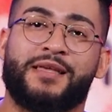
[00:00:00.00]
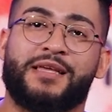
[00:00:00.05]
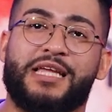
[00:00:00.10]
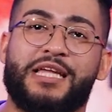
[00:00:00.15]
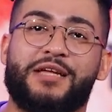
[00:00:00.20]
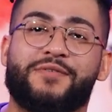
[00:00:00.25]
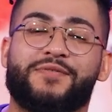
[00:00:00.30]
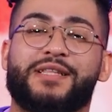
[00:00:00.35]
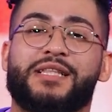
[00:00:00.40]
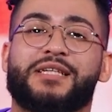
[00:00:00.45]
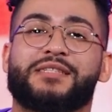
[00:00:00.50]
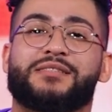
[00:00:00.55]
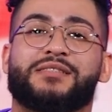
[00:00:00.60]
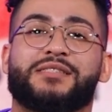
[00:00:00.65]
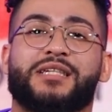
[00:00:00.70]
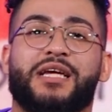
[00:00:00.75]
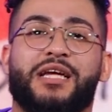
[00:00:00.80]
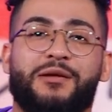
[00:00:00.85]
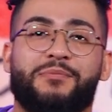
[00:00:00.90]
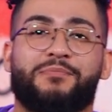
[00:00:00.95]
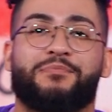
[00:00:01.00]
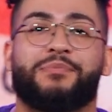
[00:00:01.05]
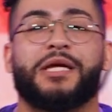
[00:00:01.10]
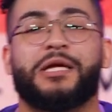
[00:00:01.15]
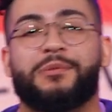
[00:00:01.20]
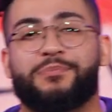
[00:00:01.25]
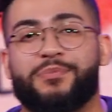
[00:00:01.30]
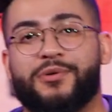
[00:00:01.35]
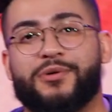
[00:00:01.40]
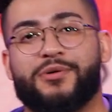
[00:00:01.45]
Even the same
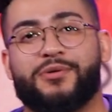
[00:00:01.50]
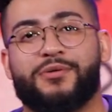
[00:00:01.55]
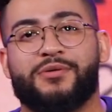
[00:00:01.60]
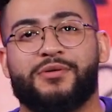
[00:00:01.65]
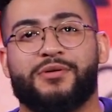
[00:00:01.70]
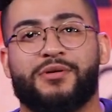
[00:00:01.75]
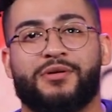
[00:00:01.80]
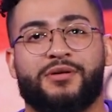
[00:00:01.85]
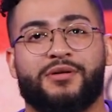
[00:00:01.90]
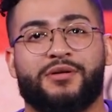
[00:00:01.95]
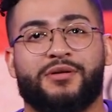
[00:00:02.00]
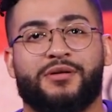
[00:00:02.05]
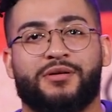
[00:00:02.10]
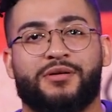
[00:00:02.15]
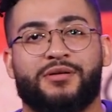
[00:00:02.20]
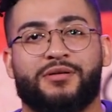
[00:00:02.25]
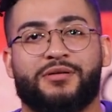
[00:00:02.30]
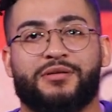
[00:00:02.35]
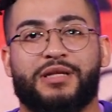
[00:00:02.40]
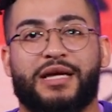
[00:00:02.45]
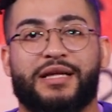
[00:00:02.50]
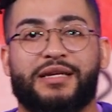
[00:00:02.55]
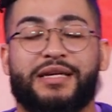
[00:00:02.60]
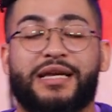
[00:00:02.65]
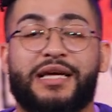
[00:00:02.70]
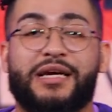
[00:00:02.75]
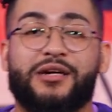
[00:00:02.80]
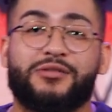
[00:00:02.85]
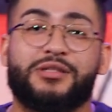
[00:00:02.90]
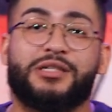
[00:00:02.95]
people that
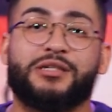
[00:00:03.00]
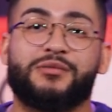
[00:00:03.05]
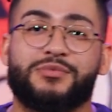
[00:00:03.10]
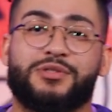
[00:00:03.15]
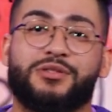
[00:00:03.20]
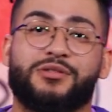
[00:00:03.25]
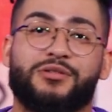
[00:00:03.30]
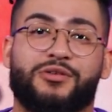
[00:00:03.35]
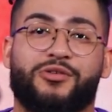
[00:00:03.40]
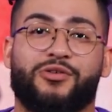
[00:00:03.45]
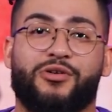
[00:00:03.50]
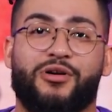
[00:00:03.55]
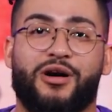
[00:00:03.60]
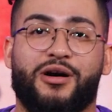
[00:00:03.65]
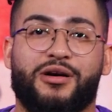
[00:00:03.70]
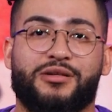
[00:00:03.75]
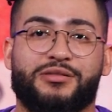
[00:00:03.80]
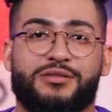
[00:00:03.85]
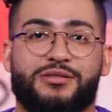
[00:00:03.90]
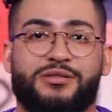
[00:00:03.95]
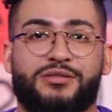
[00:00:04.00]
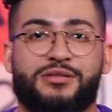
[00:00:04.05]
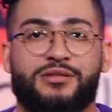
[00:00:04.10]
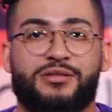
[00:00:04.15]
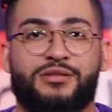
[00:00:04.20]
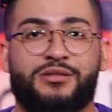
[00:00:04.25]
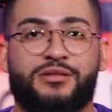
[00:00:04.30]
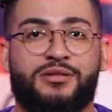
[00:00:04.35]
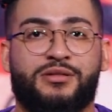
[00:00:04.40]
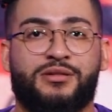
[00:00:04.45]
nailed him to the cross,
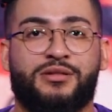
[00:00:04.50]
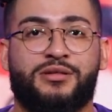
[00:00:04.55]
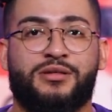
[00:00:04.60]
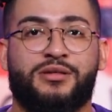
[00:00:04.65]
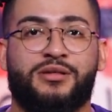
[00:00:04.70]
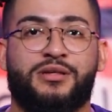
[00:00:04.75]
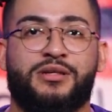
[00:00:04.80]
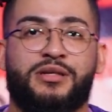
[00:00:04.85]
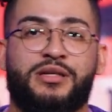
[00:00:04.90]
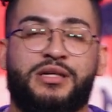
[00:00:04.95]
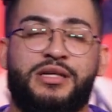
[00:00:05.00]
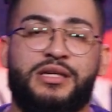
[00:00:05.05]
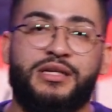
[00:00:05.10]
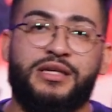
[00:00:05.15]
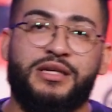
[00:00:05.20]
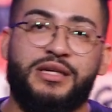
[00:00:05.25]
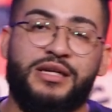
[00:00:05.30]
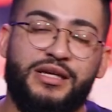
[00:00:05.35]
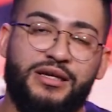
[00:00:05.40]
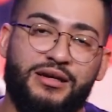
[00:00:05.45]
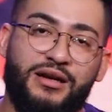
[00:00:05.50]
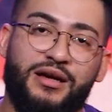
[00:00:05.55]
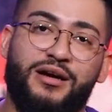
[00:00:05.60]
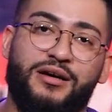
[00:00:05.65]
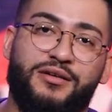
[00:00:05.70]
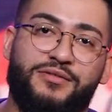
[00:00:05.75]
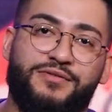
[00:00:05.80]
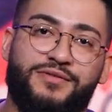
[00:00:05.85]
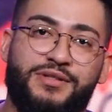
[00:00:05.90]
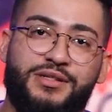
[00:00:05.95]
he
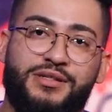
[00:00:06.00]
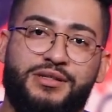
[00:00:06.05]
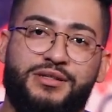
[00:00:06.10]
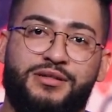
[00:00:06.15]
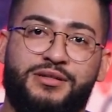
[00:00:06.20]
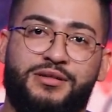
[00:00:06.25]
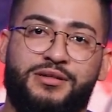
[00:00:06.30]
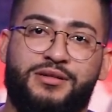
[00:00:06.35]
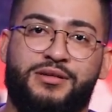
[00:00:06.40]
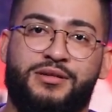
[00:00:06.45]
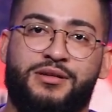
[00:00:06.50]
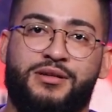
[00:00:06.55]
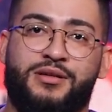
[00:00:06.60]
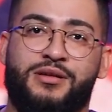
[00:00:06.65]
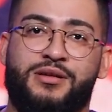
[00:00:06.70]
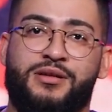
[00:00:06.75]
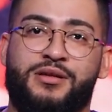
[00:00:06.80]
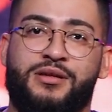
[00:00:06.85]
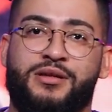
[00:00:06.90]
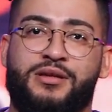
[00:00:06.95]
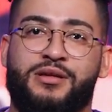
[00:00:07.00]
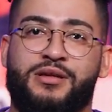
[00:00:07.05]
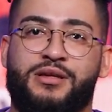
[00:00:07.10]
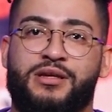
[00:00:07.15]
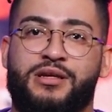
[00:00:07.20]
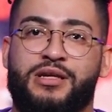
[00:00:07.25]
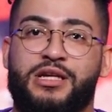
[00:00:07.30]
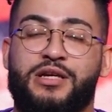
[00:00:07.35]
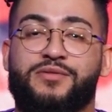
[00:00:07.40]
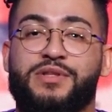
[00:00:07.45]
loved.
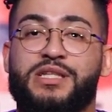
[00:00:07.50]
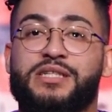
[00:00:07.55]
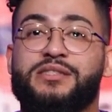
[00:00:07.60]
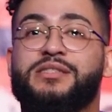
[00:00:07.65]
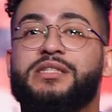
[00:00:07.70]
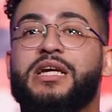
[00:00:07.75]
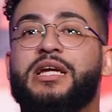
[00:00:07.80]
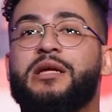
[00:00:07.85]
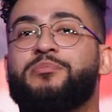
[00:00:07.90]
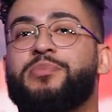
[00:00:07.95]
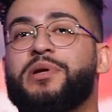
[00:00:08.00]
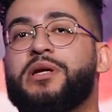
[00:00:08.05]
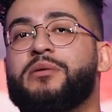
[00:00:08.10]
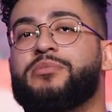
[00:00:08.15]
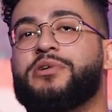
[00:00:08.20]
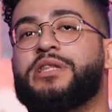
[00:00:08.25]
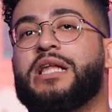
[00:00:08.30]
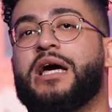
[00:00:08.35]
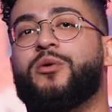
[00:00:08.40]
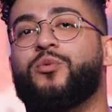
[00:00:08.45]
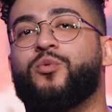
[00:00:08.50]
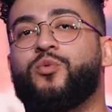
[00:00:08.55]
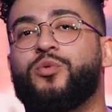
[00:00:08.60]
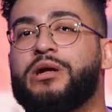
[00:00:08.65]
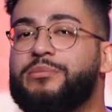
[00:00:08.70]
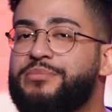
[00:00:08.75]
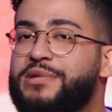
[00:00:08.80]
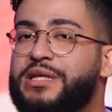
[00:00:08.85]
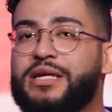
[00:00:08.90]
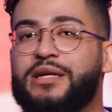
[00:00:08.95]
Even the same people that
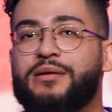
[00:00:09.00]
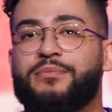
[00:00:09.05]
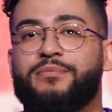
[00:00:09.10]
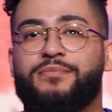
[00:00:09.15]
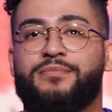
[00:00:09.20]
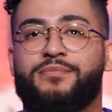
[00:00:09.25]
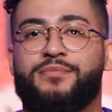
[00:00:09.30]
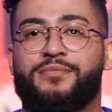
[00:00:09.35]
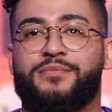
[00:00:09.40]
whipped him.